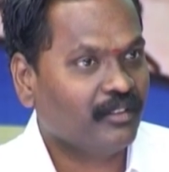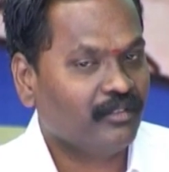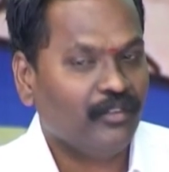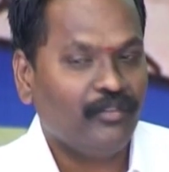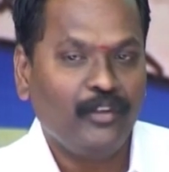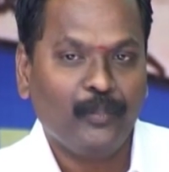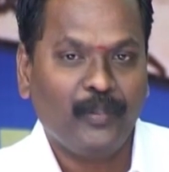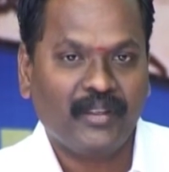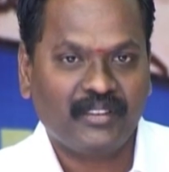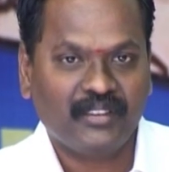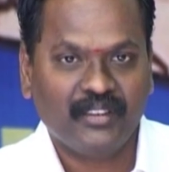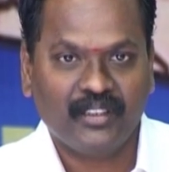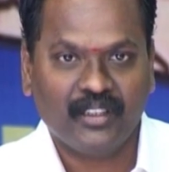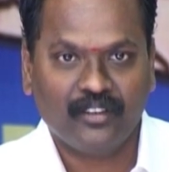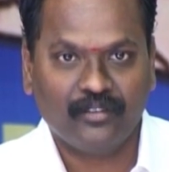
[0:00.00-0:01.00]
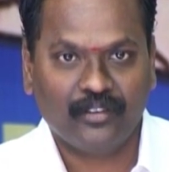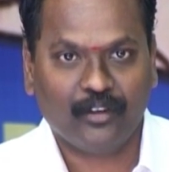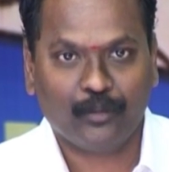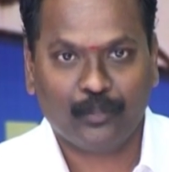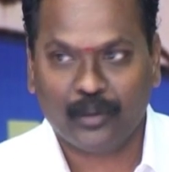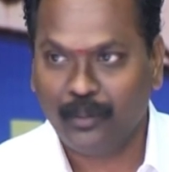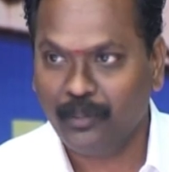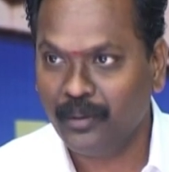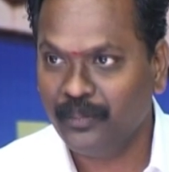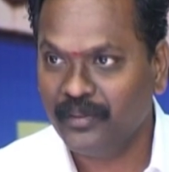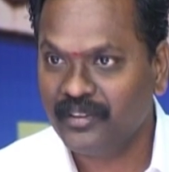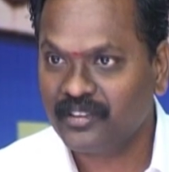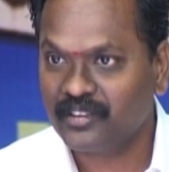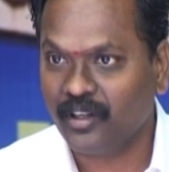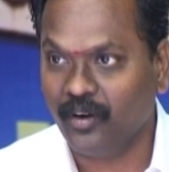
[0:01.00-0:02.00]
50% of our problem
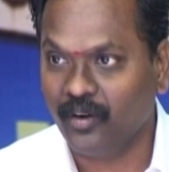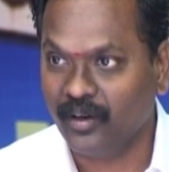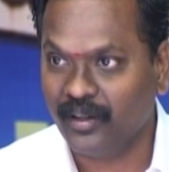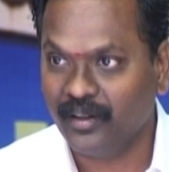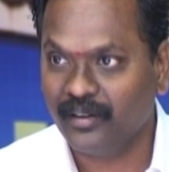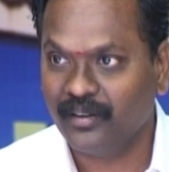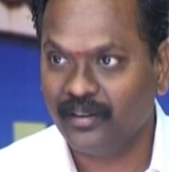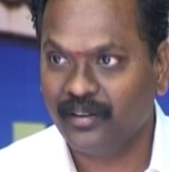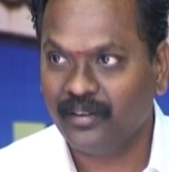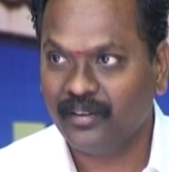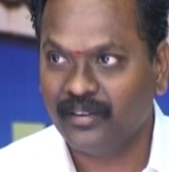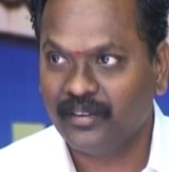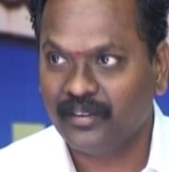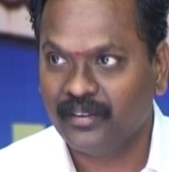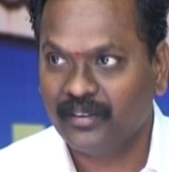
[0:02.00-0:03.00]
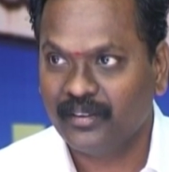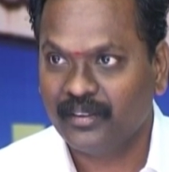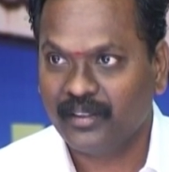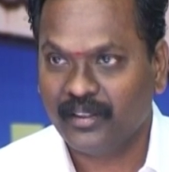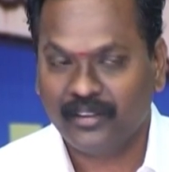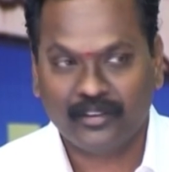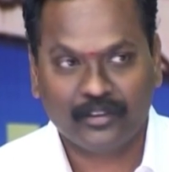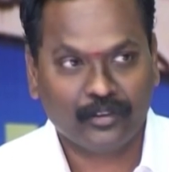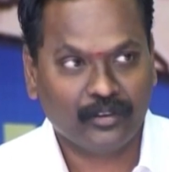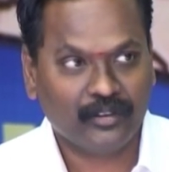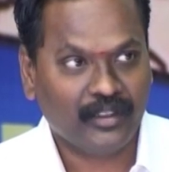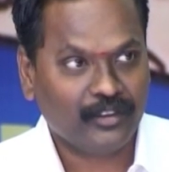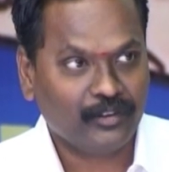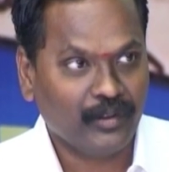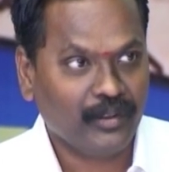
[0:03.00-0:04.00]
is solved. Right? So
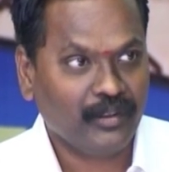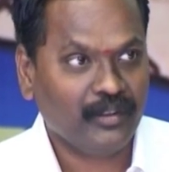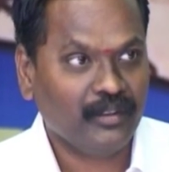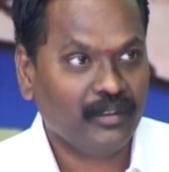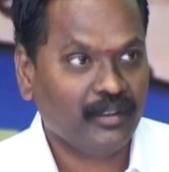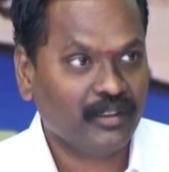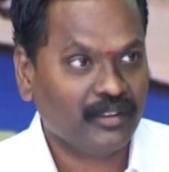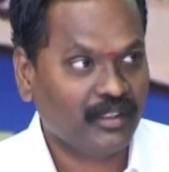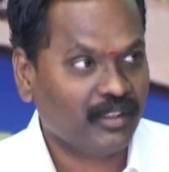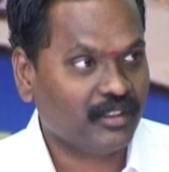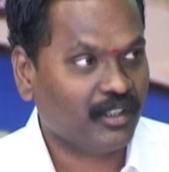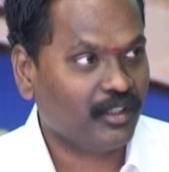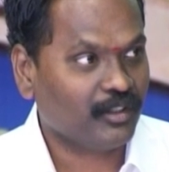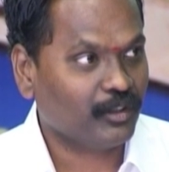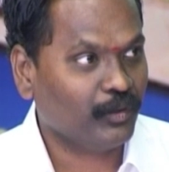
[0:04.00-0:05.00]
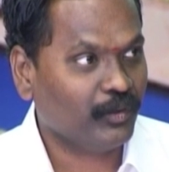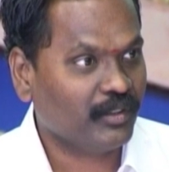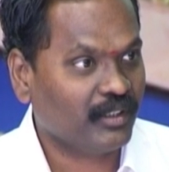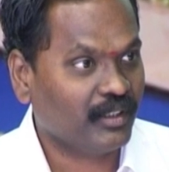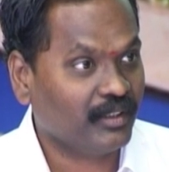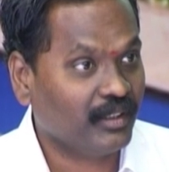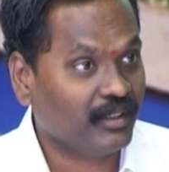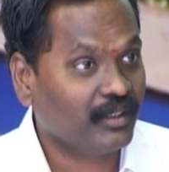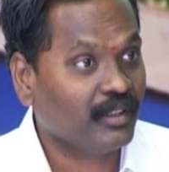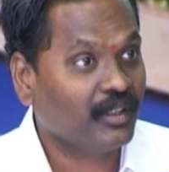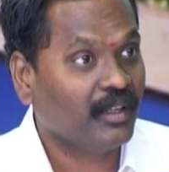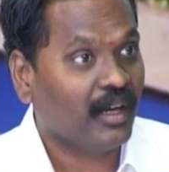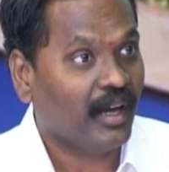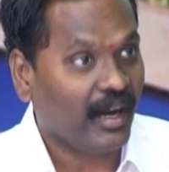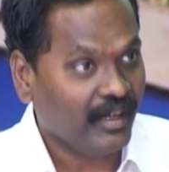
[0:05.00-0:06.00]
that's why in research also we say that
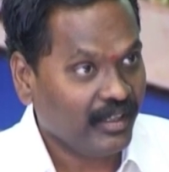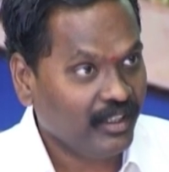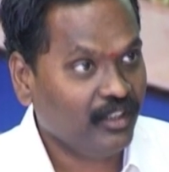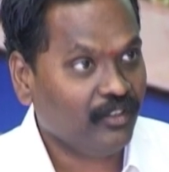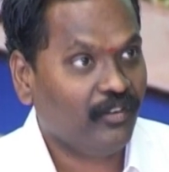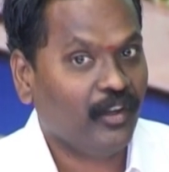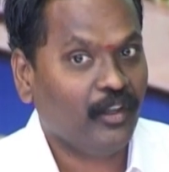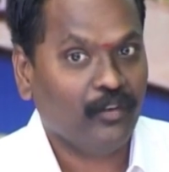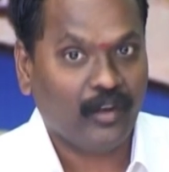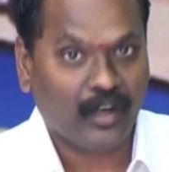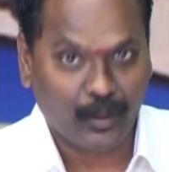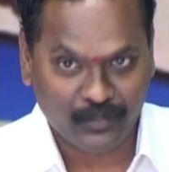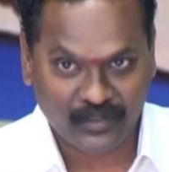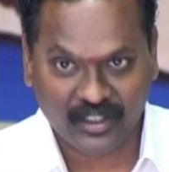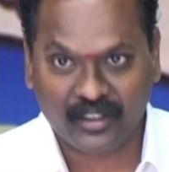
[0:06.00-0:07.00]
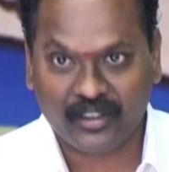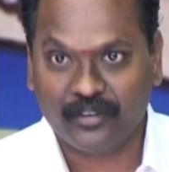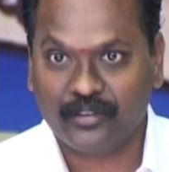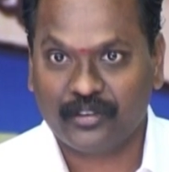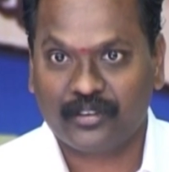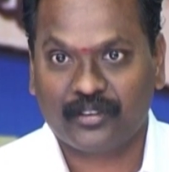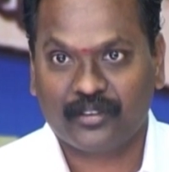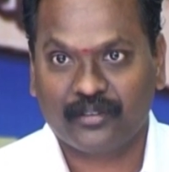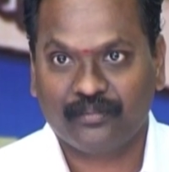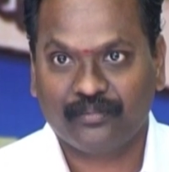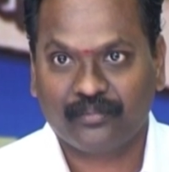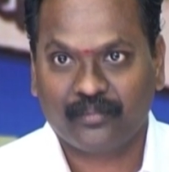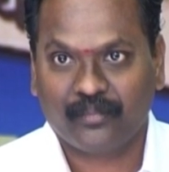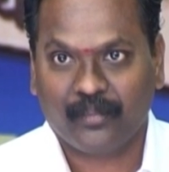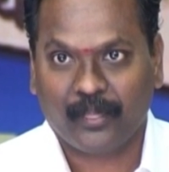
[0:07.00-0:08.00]
identify your objectives,
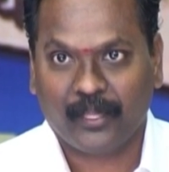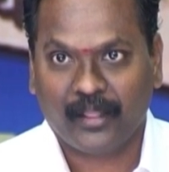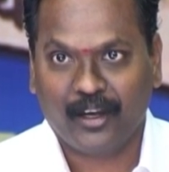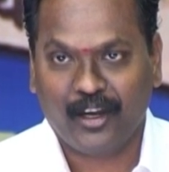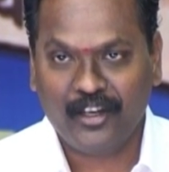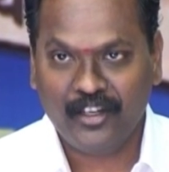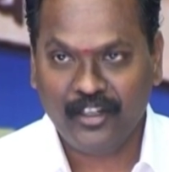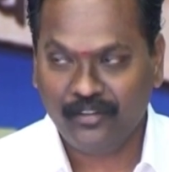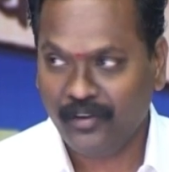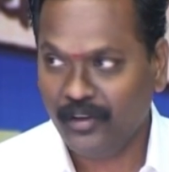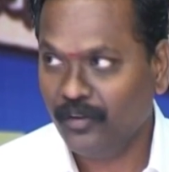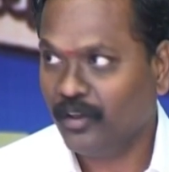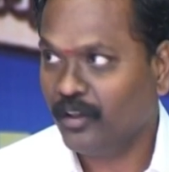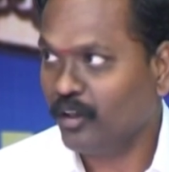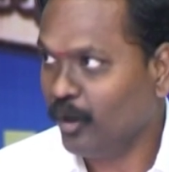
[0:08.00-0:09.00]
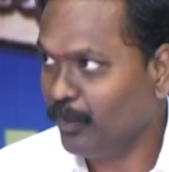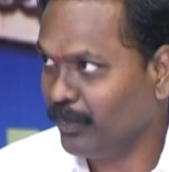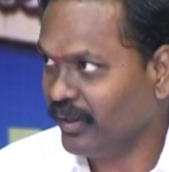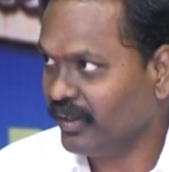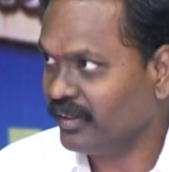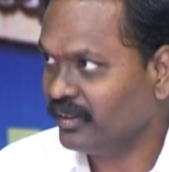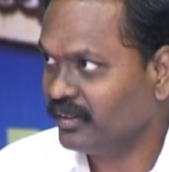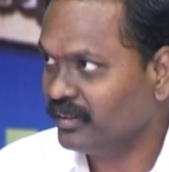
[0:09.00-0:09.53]
identify your topic,